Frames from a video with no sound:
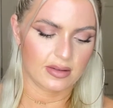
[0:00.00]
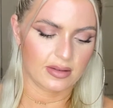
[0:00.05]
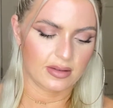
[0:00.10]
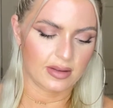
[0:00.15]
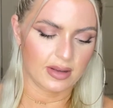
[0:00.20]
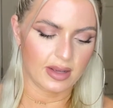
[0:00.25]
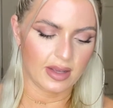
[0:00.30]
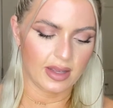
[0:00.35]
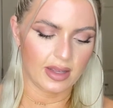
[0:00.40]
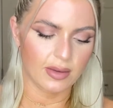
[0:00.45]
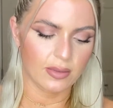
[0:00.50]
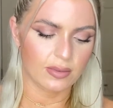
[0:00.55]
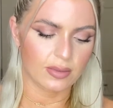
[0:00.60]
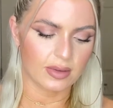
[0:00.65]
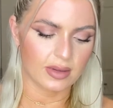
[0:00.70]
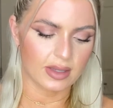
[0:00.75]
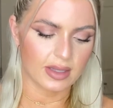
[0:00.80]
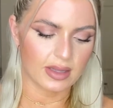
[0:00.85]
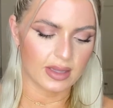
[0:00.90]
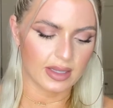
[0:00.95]
I
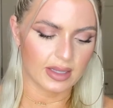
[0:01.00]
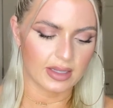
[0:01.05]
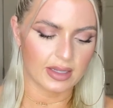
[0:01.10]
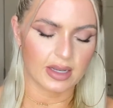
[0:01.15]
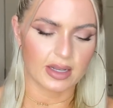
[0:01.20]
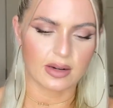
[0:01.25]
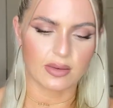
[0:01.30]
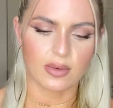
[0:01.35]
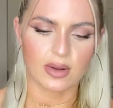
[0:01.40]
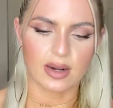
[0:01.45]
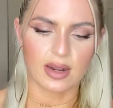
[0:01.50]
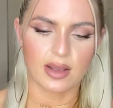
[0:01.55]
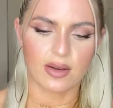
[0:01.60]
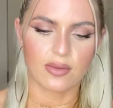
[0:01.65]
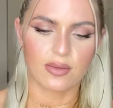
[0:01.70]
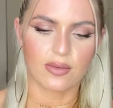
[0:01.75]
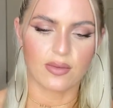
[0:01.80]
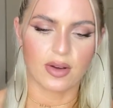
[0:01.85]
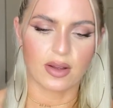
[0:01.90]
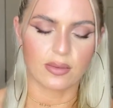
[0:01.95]
really like kind of want to have
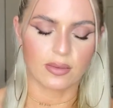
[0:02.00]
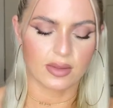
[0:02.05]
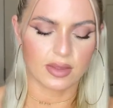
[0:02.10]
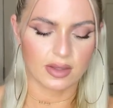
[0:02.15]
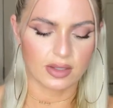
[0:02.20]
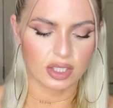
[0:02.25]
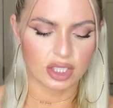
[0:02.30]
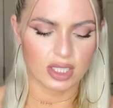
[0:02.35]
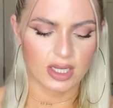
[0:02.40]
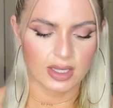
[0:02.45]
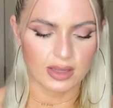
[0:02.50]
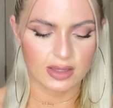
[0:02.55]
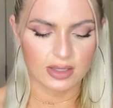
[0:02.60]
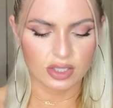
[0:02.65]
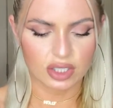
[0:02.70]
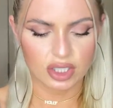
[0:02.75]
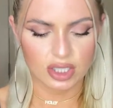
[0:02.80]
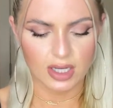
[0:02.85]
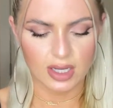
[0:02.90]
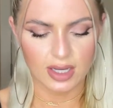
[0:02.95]
fun with this shade. This
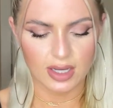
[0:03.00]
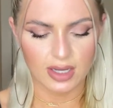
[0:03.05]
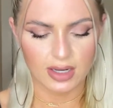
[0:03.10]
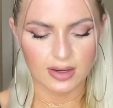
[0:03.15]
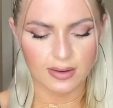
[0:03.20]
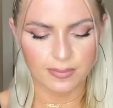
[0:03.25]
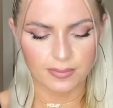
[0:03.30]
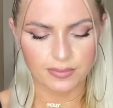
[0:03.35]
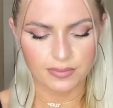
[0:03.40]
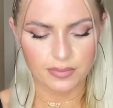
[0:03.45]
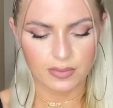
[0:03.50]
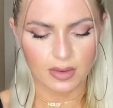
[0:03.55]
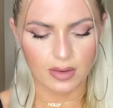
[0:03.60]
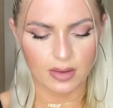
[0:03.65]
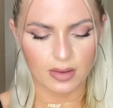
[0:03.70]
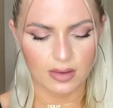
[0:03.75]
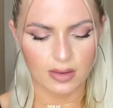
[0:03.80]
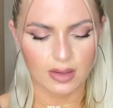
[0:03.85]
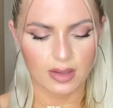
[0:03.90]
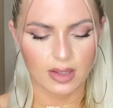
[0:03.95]
shade
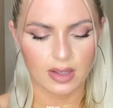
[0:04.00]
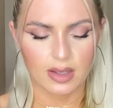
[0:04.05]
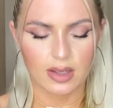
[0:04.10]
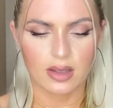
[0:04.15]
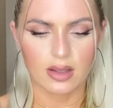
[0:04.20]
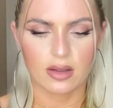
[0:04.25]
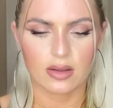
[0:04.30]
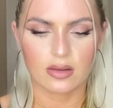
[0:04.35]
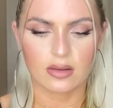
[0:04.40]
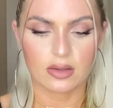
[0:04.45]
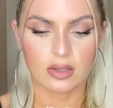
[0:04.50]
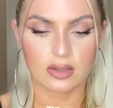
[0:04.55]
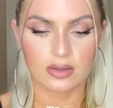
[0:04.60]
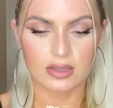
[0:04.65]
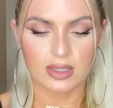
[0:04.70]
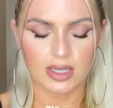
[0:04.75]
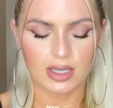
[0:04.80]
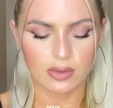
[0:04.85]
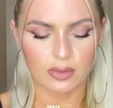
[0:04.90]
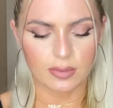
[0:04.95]
looks
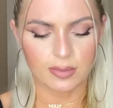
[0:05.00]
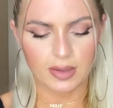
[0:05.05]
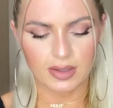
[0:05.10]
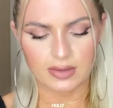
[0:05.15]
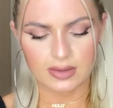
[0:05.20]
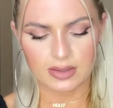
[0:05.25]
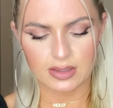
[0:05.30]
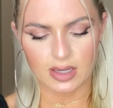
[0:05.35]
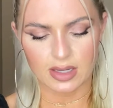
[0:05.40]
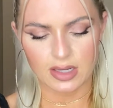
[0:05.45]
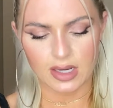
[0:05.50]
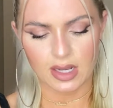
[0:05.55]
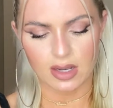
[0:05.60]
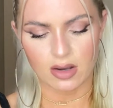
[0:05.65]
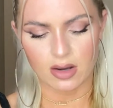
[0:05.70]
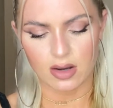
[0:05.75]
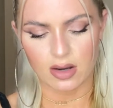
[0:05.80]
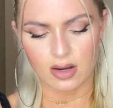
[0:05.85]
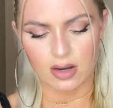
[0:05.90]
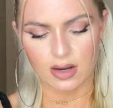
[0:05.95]
like it would be stunning
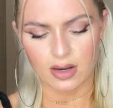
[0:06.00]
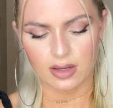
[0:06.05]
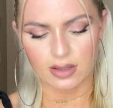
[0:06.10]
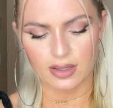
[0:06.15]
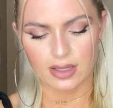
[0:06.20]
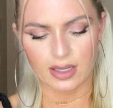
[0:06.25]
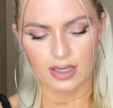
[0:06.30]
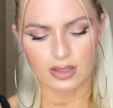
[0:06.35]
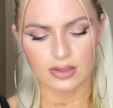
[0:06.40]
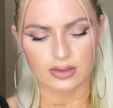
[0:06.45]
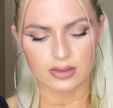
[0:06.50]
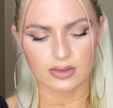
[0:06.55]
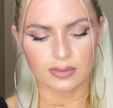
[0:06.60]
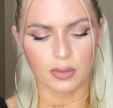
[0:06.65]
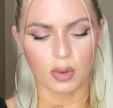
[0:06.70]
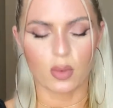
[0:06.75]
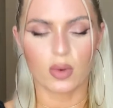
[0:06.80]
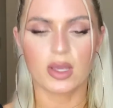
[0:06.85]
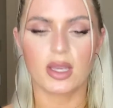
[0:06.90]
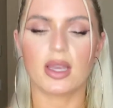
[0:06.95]
on like a
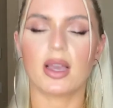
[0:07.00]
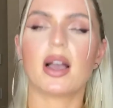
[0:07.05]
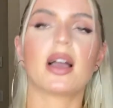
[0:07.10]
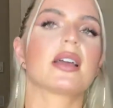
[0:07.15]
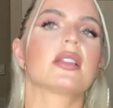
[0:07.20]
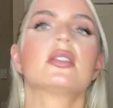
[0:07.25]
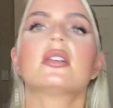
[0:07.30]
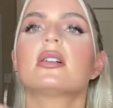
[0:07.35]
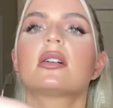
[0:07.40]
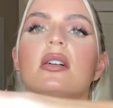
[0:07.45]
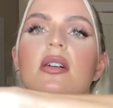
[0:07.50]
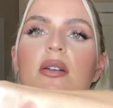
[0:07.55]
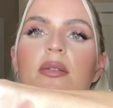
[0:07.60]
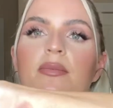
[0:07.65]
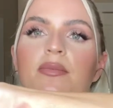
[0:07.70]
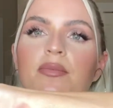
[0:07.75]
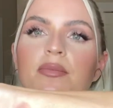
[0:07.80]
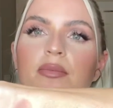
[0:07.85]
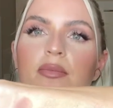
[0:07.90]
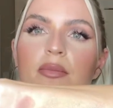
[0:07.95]
smoky eye look.
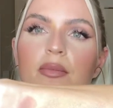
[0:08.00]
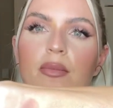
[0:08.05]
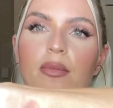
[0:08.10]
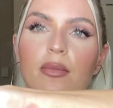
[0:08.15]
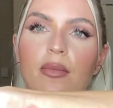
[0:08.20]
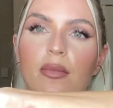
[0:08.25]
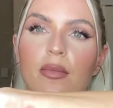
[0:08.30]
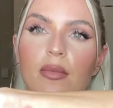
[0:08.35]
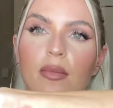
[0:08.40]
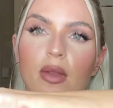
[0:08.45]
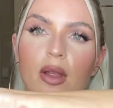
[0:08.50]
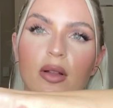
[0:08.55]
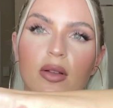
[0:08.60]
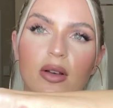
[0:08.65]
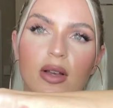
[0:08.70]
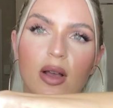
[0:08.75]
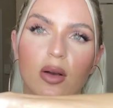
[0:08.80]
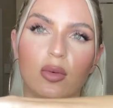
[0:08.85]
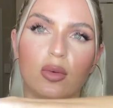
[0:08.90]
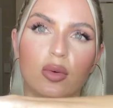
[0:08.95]
Look
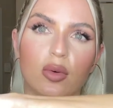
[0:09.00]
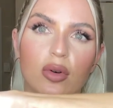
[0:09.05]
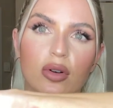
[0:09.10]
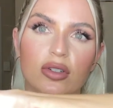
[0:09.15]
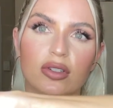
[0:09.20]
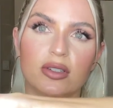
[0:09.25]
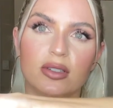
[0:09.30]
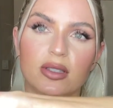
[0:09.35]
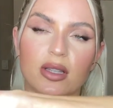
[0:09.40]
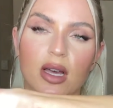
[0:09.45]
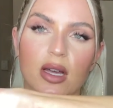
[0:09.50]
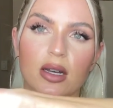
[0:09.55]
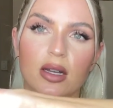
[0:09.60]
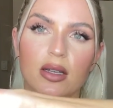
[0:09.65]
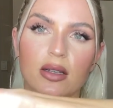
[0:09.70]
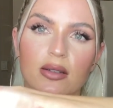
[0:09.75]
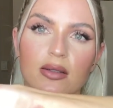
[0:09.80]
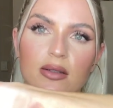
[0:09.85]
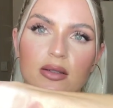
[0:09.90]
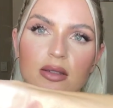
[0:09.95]
how gorgeous that
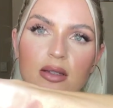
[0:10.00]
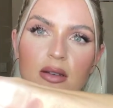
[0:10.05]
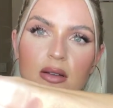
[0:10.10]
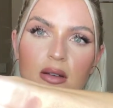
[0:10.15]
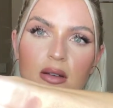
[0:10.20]
is.